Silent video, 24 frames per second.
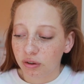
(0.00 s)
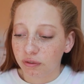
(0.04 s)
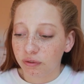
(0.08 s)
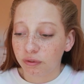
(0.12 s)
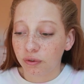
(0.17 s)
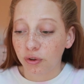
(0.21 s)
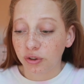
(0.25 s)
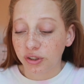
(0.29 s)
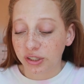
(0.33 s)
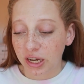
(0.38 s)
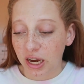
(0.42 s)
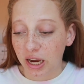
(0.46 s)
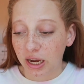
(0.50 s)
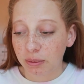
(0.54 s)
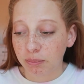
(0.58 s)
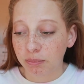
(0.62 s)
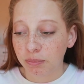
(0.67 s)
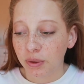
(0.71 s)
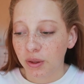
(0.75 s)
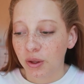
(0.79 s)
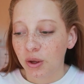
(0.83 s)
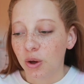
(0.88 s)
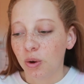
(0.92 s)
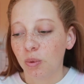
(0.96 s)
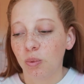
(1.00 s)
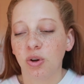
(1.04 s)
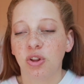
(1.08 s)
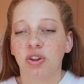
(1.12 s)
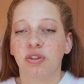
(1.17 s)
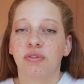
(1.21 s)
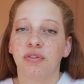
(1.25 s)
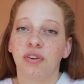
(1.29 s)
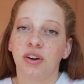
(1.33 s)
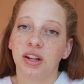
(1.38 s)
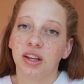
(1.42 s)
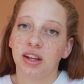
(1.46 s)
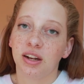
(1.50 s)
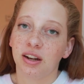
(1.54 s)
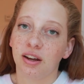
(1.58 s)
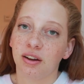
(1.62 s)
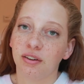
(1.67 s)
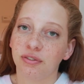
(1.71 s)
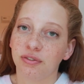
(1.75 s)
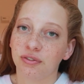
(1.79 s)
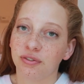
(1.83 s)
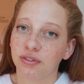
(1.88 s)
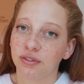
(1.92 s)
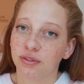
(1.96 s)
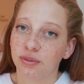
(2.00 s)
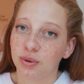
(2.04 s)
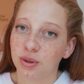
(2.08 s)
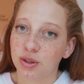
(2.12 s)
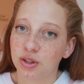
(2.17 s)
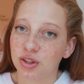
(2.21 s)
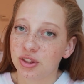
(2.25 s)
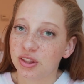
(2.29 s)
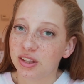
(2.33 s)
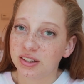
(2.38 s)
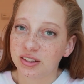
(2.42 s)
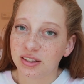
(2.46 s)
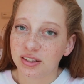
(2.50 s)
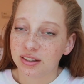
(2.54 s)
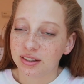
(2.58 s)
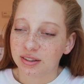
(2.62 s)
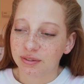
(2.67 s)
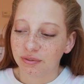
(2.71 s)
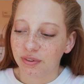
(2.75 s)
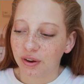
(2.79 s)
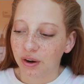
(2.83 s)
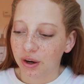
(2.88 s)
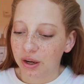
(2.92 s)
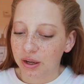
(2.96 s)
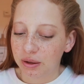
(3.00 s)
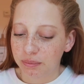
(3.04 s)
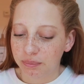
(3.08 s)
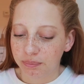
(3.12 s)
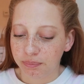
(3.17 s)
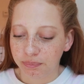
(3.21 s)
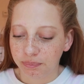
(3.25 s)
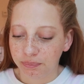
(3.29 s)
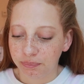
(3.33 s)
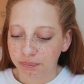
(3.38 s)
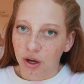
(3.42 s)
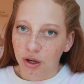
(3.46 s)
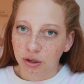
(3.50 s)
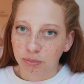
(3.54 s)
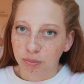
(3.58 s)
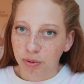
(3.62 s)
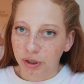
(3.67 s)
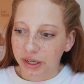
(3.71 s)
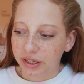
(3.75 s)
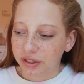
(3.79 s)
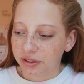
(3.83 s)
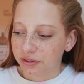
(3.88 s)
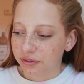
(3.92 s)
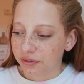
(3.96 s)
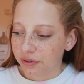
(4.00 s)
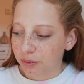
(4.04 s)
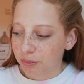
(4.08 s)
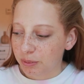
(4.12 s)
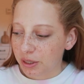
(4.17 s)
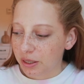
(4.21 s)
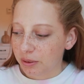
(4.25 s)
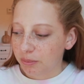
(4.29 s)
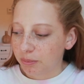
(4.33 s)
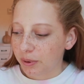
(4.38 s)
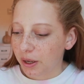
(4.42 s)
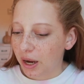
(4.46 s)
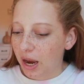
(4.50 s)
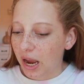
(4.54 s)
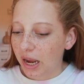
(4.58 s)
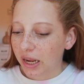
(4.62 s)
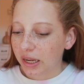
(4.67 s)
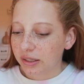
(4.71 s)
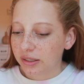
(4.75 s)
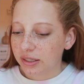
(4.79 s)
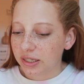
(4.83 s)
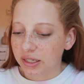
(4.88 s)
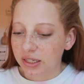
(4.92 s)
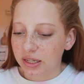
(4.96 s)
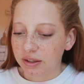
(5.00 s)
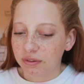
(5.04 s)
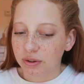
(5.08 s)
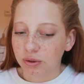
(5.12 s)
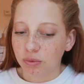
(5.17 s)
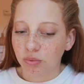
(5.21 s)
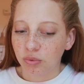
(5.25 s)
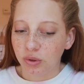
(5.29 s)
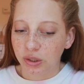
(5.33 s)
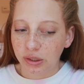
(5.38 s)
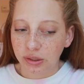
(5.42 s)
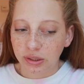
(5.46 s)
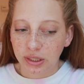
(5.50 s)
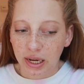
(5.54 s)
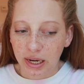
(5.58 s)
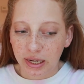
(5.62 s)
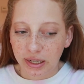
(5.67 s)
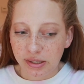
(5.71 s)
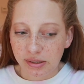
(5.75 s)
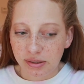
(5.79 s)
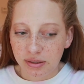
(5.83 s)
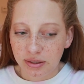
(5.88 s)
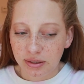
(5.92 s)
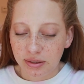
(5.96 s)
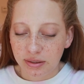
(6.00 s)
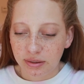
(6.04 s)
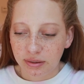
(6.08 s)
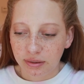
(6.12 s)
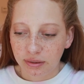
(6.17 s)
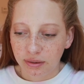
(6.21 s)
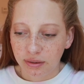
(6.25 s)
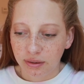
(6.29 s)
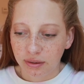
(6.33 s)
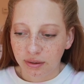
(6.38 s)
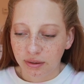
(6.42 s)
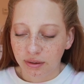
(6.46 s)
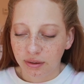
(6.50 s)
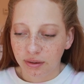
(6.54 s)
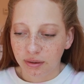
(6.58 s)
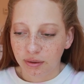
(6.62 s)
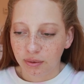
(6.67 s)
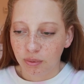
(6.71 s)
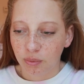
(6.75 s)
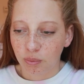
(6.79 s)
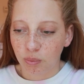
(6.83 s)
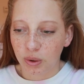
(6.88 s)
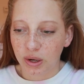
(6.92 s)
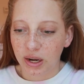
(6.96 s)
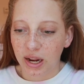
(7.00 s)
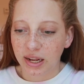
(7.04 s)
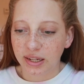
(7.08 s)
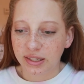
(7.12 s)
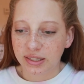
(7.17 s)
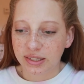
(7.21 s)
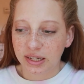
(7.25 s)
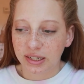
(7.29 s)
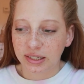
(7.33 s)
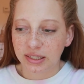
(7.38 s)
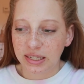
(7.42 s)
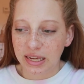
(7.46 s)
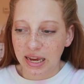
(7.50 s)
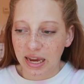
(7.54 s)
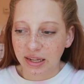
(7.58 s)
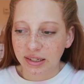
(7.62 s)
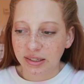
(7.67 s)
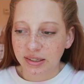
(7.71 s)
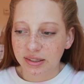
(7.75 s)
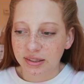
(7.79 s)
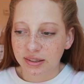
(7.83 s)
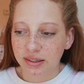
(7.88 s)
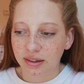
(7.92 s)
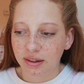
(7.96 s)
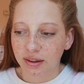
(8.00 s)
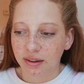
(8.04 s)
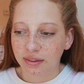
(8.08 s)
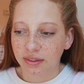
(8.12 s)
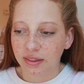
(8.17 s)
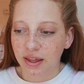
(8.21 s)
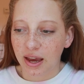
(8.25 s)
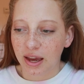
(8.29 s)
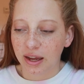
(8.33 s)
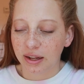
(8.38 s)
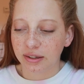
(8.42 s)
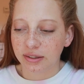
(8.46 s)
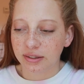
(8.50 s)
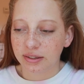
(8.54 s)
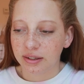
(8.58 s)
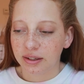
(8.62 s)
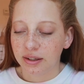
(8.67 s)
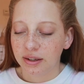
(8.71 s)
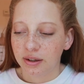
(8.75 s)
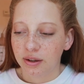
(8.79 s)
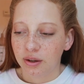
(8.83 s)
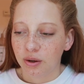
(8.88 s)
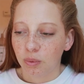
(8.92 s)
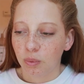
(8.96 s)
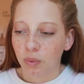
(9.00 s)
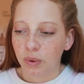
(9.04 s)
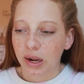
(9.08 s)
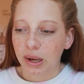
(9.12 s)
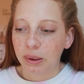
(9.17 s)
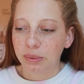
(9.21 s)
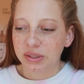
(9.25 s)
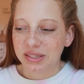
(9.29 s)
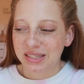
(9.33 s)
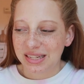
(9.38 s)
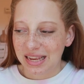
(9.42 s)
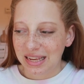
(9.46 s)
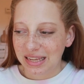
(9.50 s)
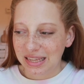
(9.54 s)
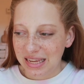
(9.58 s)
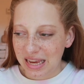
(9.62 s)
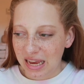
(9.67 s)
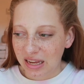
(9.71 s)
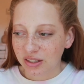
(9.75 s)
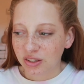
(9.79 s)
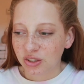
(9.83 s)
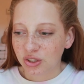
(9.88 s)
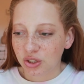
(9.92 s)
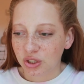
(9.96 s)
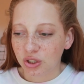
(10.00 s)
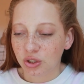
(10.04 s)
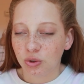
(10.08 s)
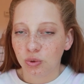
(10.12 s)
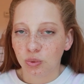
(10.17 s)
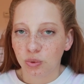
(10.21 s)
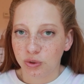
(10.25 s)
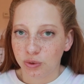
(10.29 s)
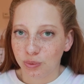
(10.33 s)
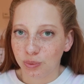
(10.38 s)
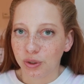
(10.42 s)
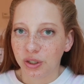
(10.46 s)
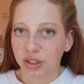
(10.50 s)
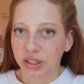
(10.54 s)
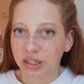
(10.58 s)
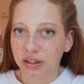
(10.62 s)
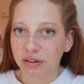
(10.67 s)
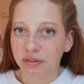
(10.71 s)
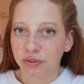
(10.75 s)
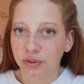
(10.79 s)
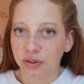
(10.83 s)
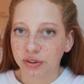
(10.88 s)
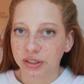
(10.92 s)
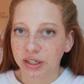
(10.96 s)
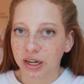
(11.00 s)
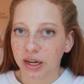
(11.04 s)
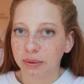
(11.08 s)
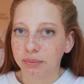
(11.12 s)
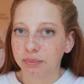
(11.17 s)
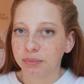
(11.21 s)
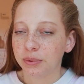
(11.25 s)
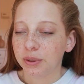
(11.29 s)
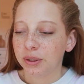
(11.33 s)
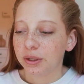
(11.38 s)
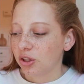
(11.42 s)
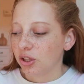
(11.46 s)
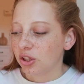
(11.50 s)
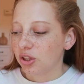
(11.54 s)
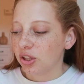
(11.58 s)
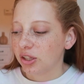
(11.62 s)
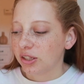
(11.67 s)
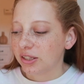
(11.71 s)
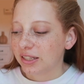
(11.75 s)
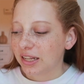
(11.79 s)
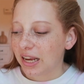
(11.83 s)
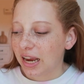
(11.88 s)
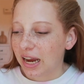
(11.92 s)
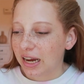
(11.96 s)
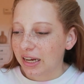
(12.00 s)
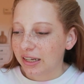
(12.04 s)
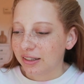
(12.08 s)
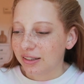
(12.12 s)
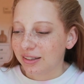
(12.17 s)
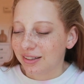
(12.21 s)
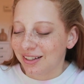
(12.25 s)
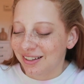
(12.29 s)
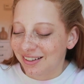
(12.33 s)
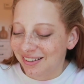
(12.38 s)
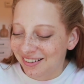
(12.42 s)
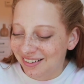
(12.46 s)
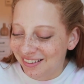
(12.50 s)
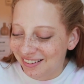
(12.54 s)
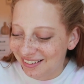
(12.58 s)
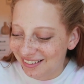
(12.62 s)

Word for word: full time, which funny enough, which this is very on brand for me, but I didn't even realize when I said yes that what I was saying yes to was working full time. She just asked,